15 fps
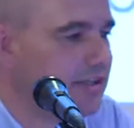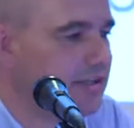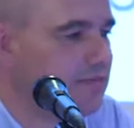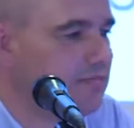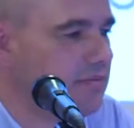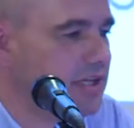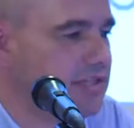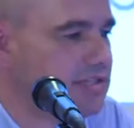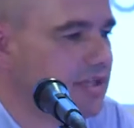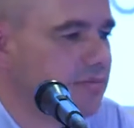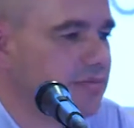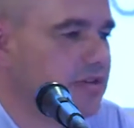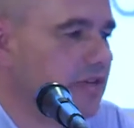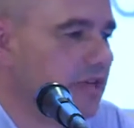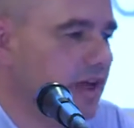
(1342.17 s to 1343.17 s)
that means
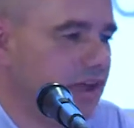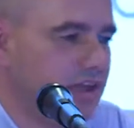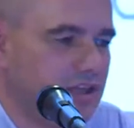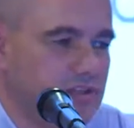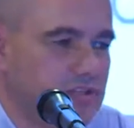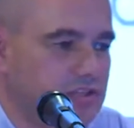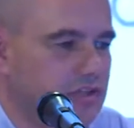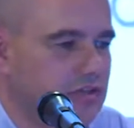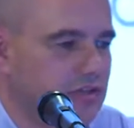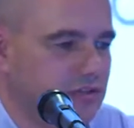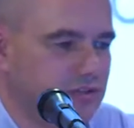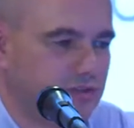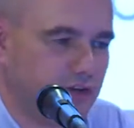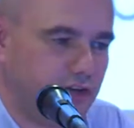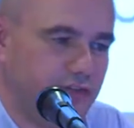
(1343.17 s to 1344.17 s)
something like Institute for